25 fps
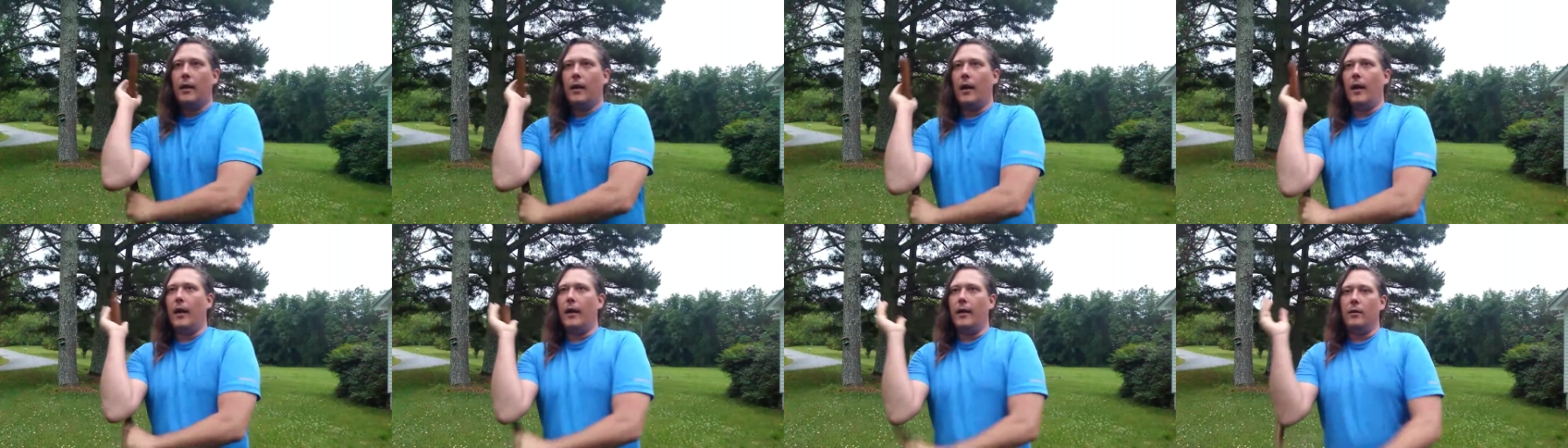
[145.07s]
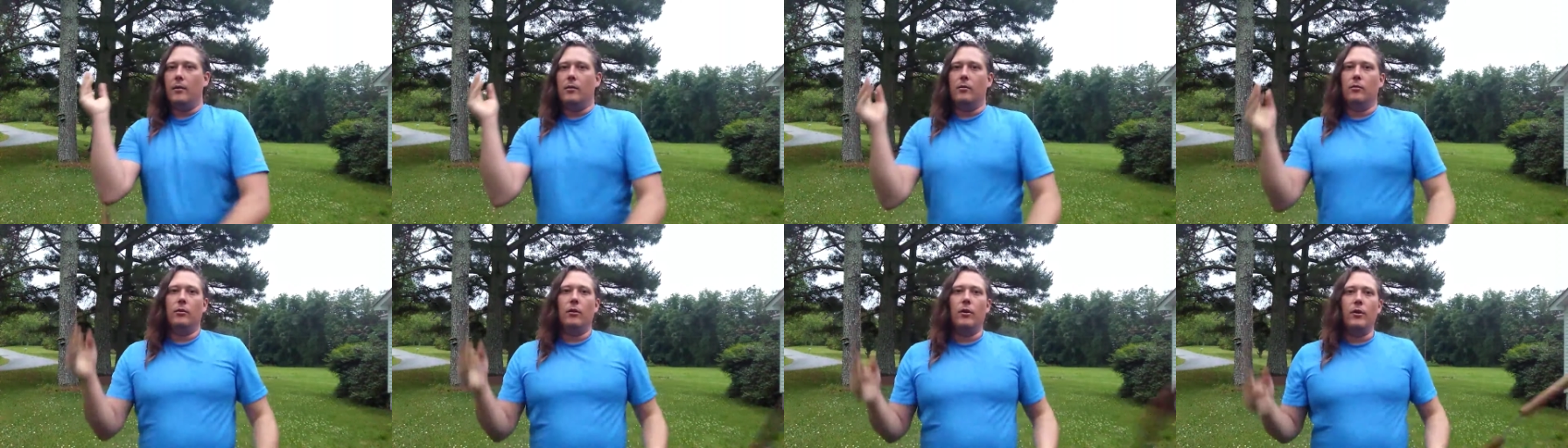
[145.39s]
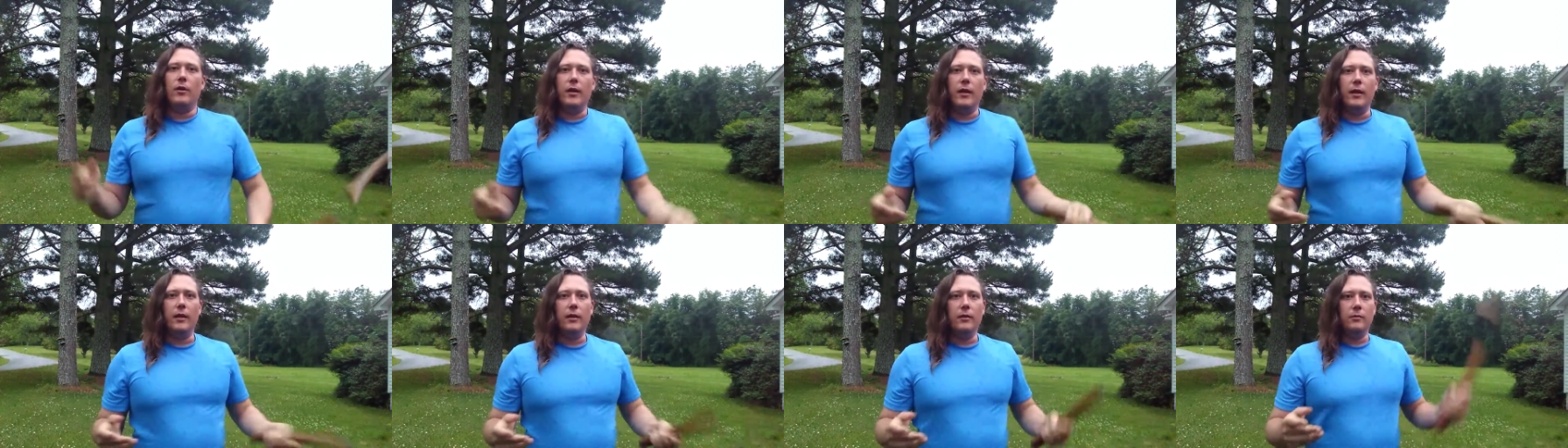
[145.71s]
and
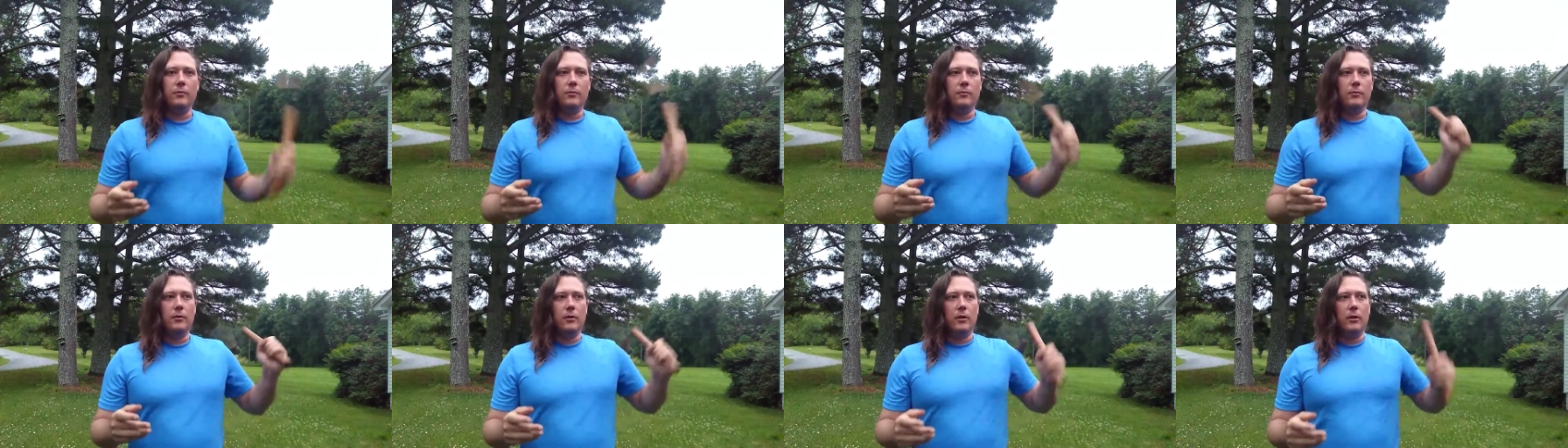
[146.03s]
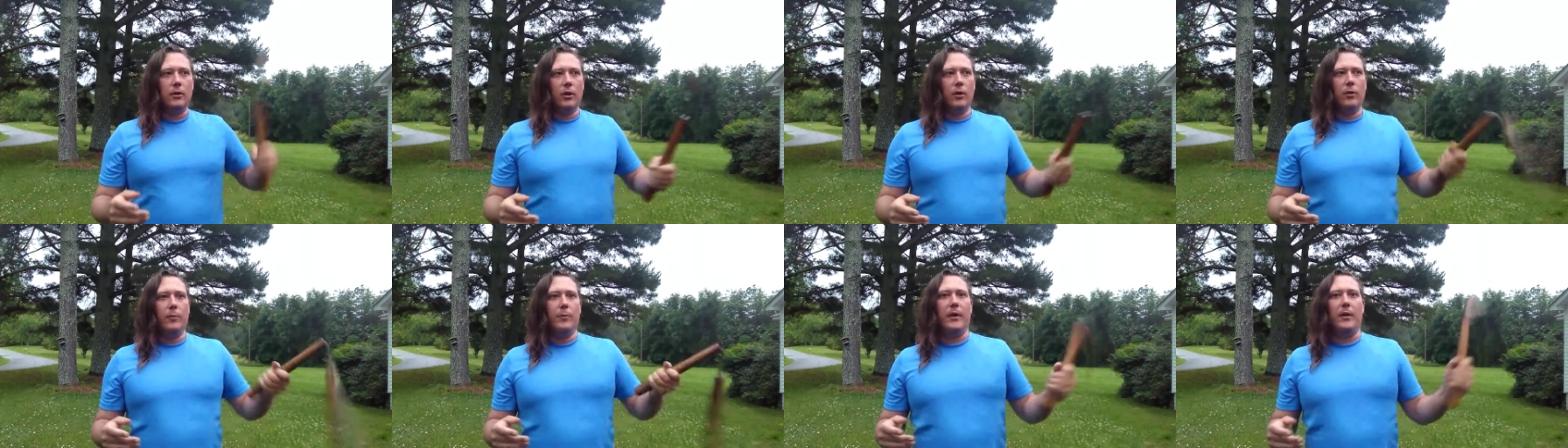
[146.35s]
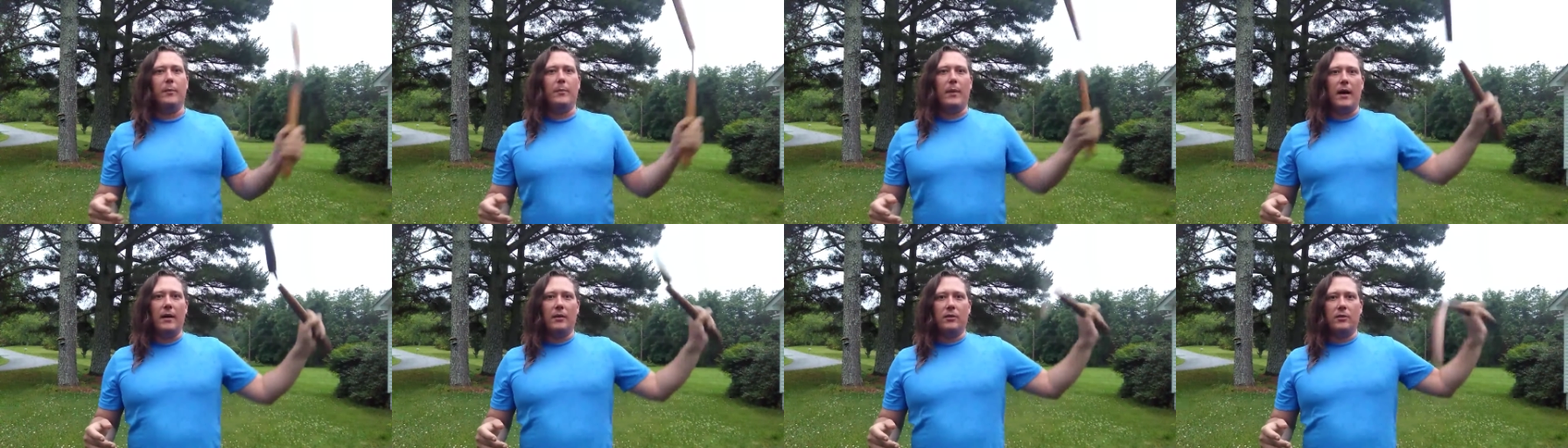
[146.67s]
learning a little bit
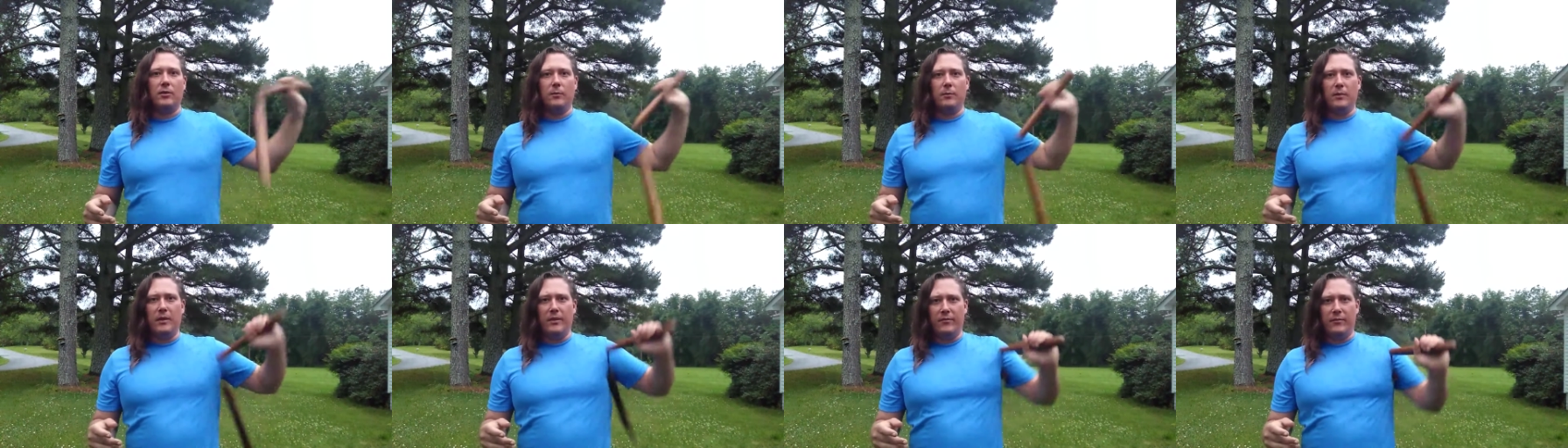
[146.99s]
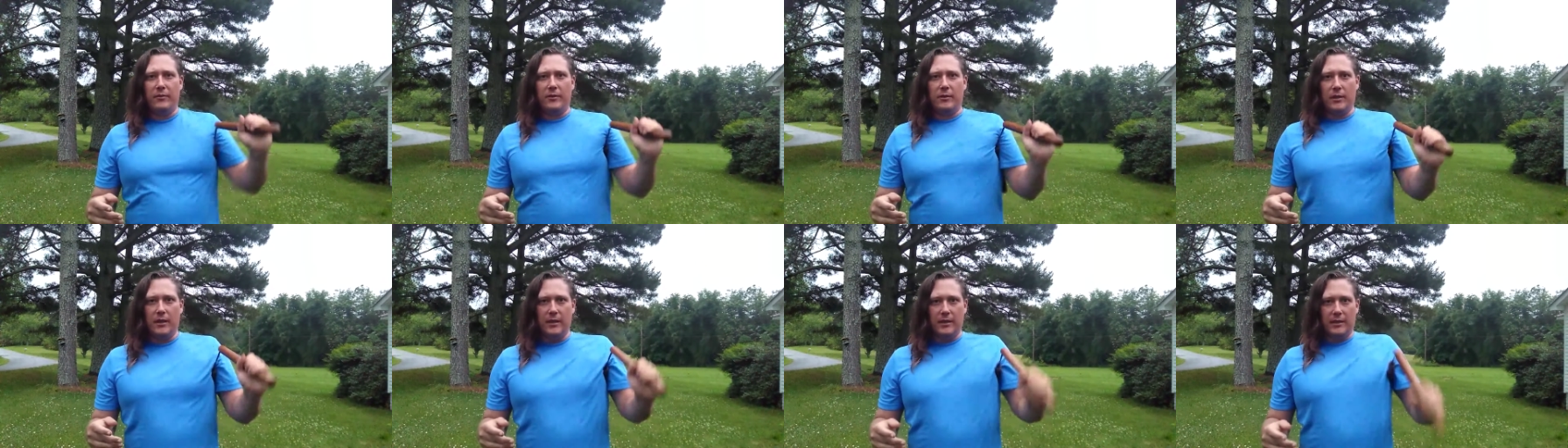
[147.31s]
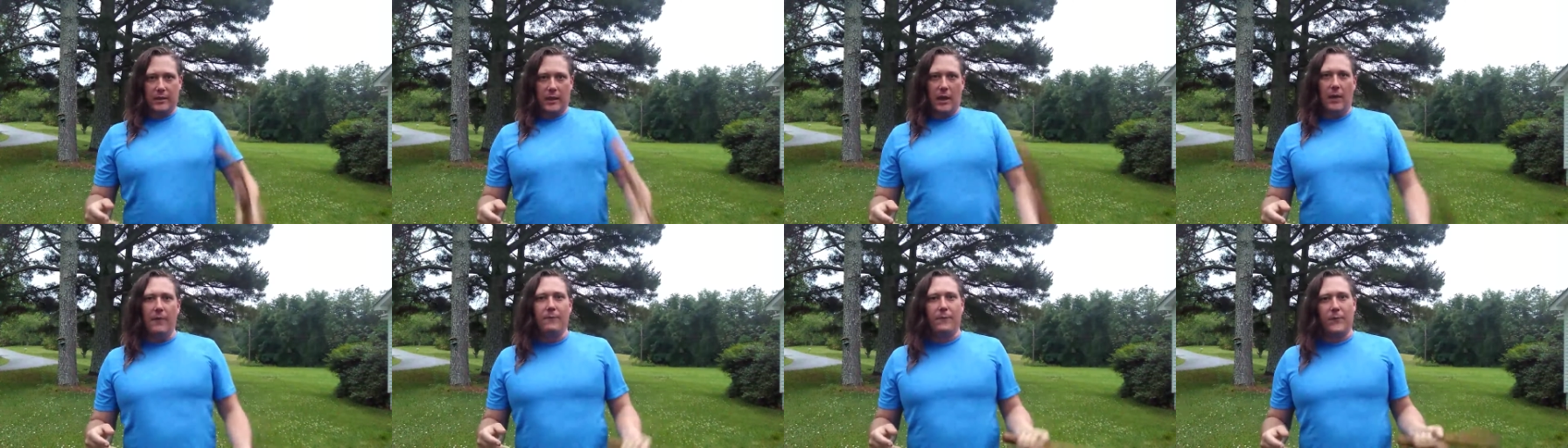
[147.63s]
about some
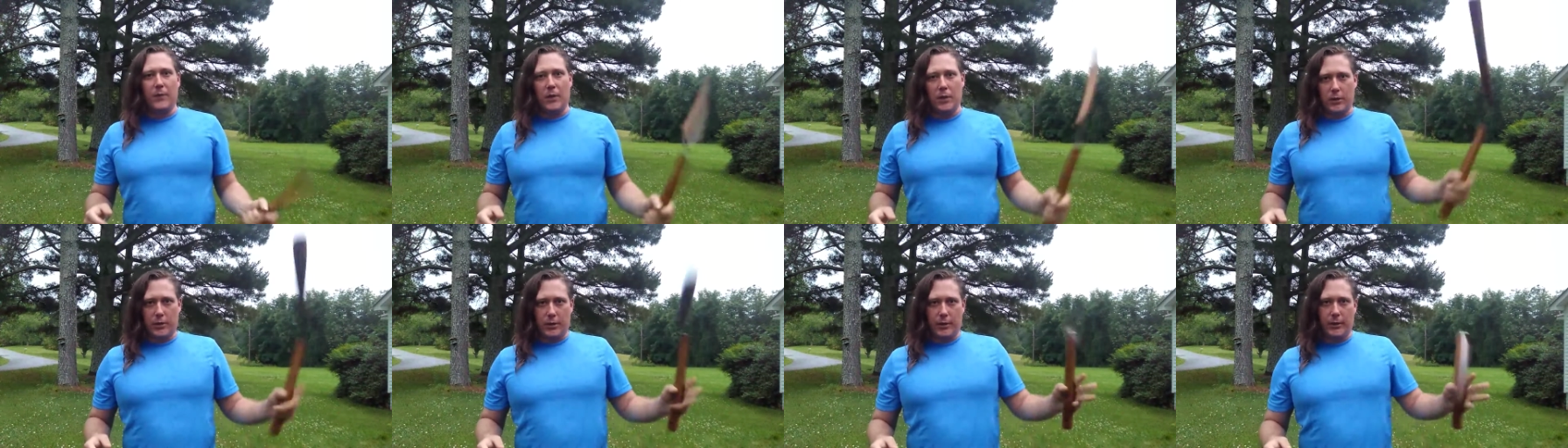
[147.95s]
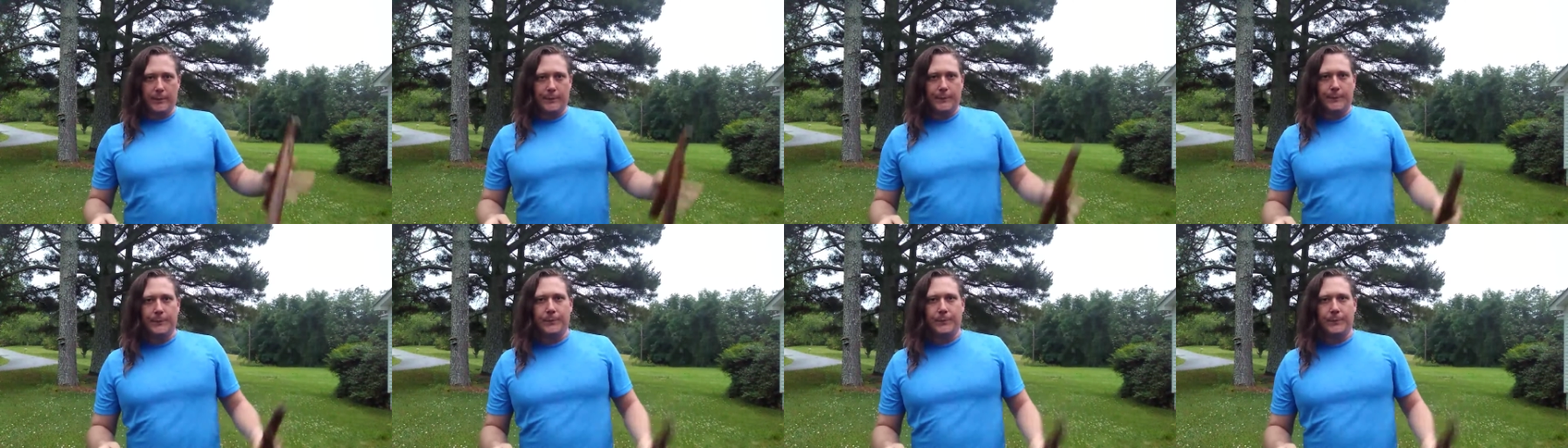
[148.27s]
discomfort.